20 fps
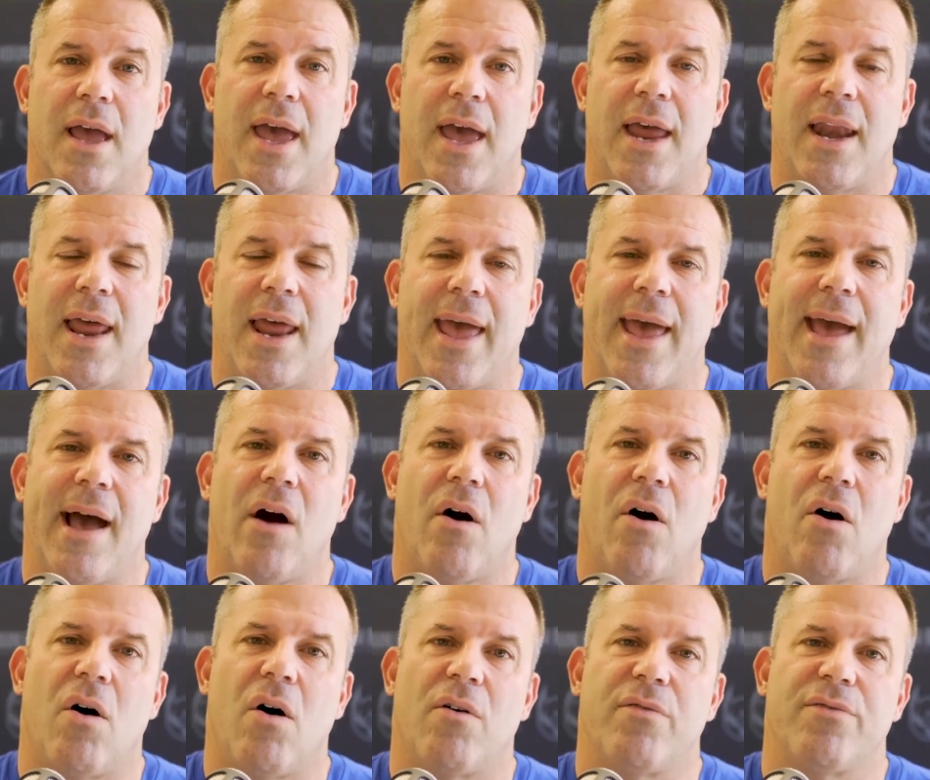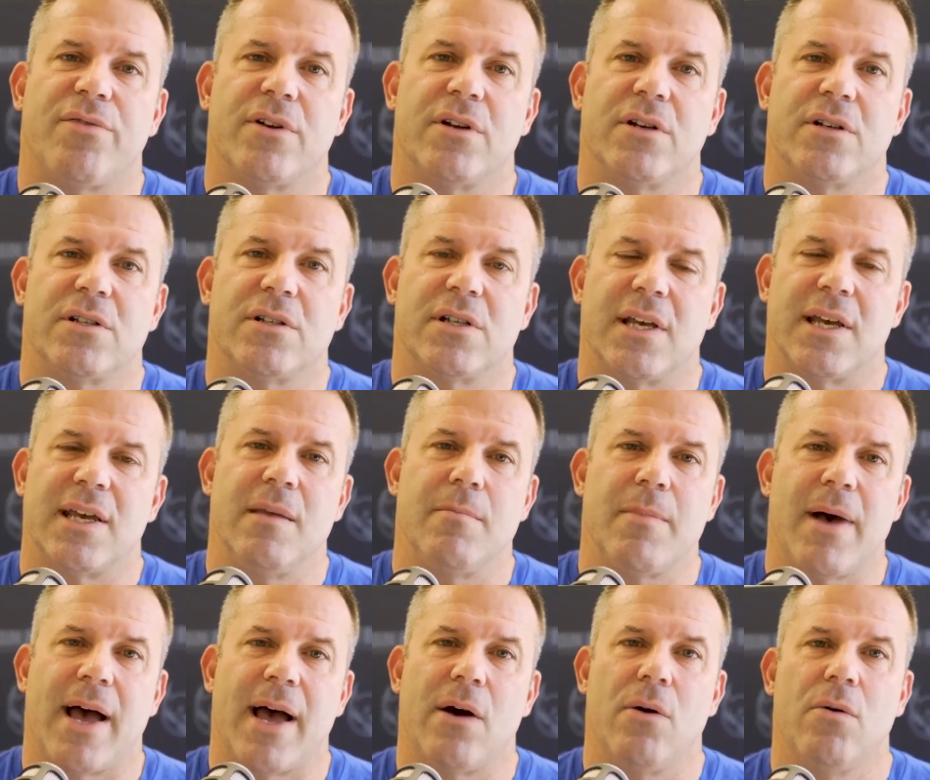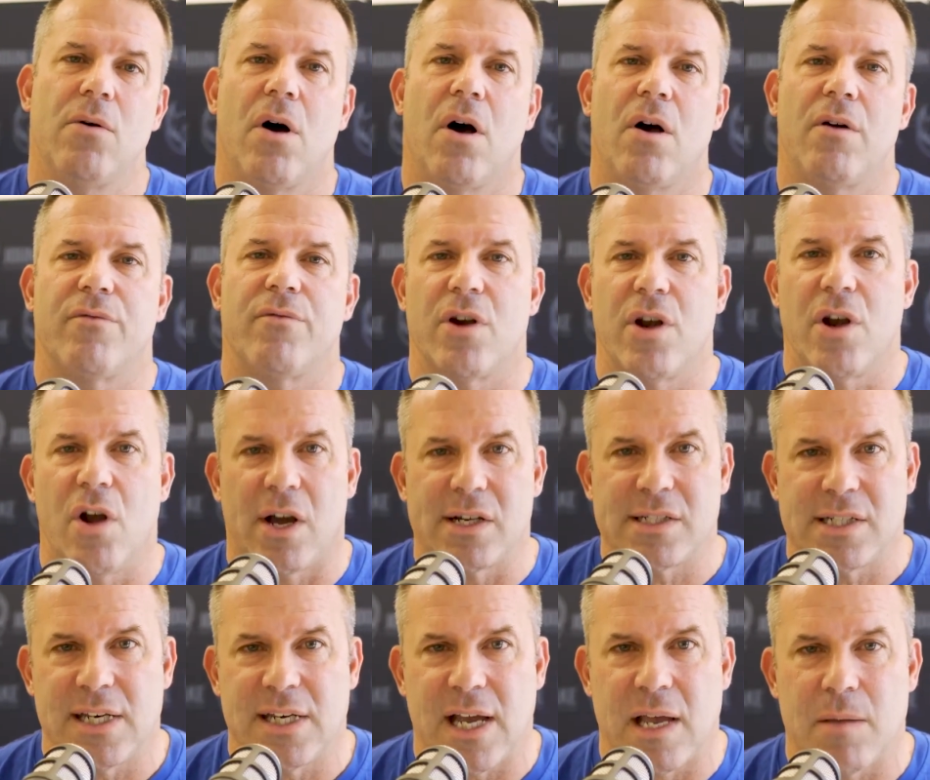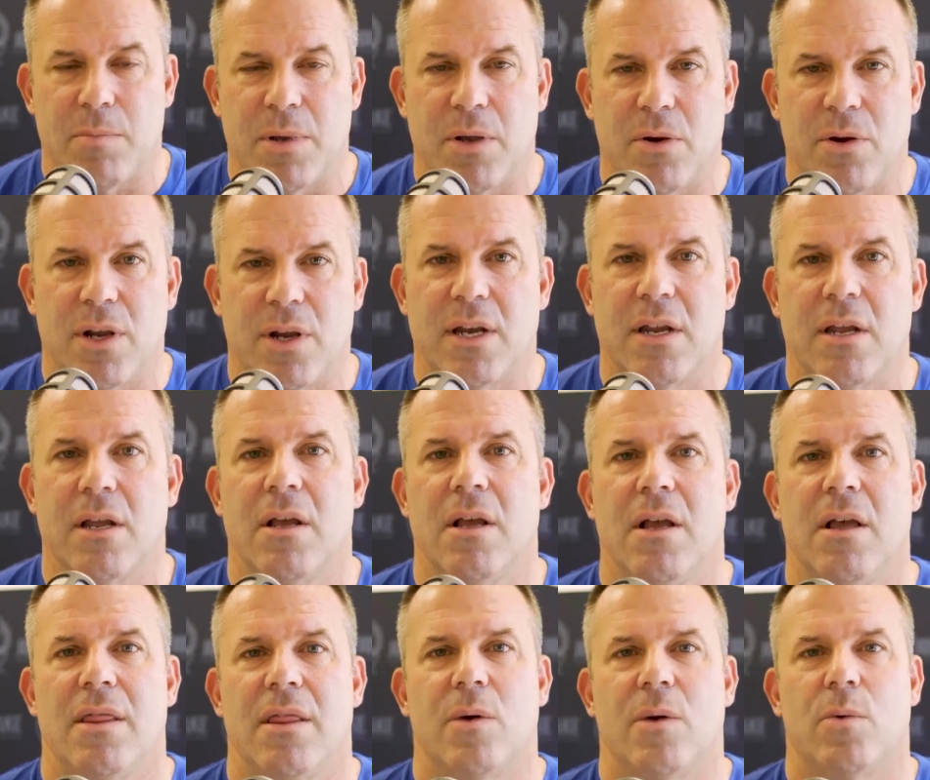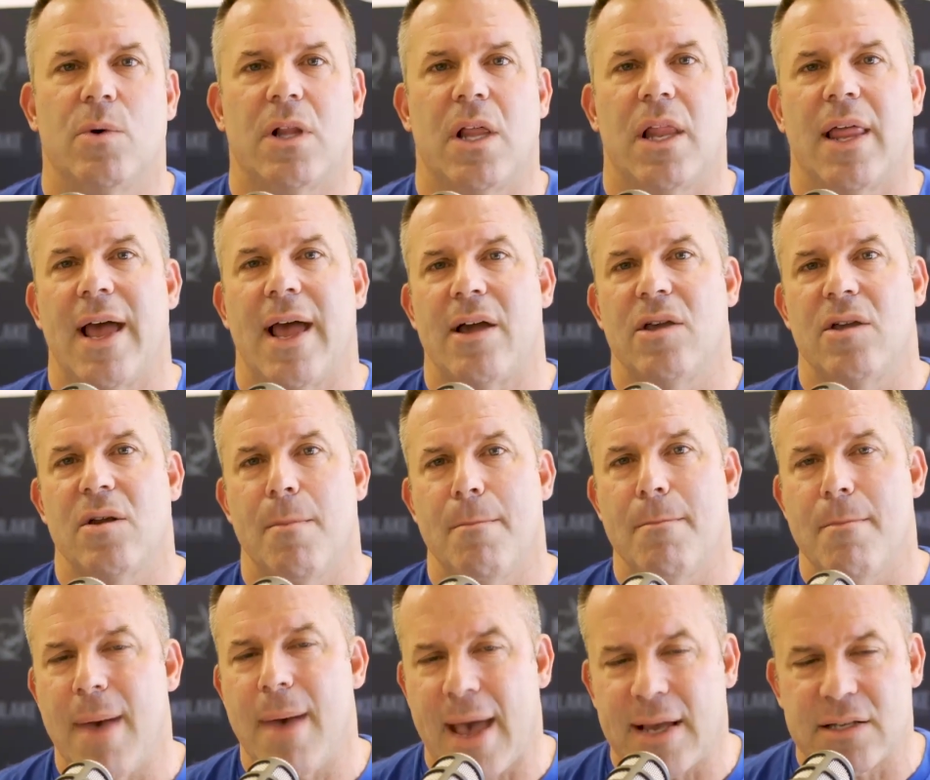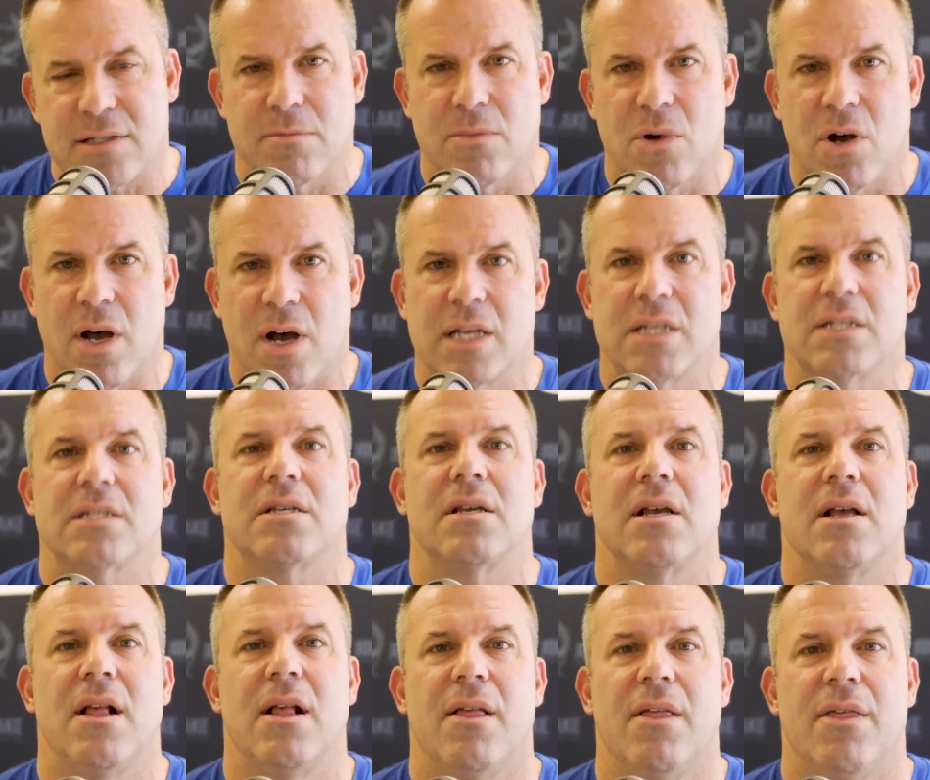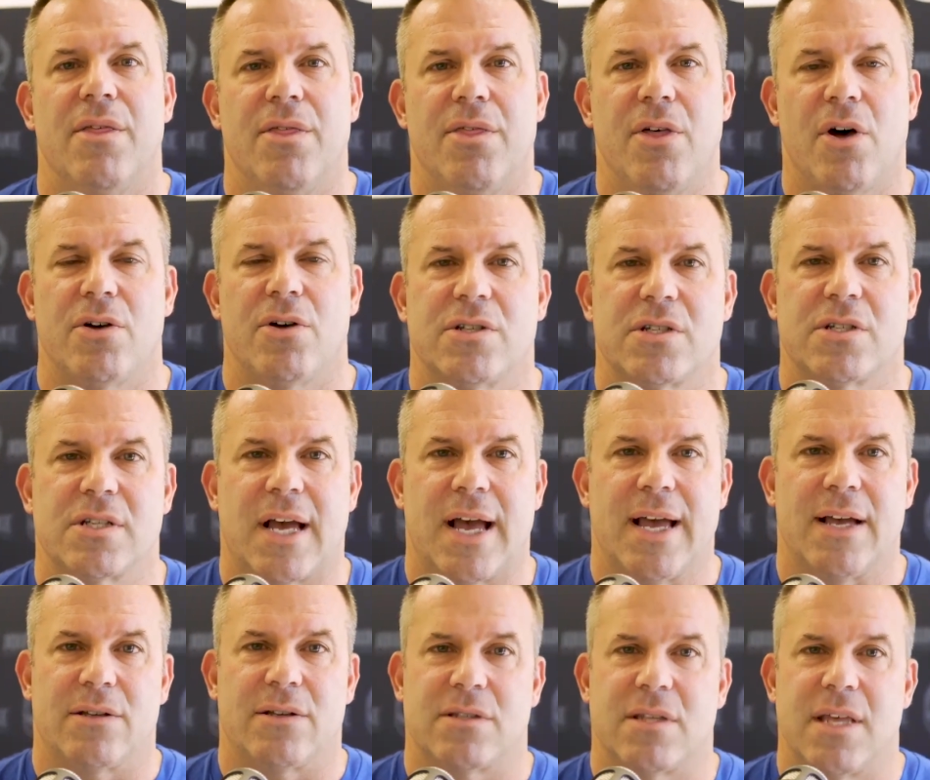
and how often to email over a 90 day period that will allow you to maximize those sales.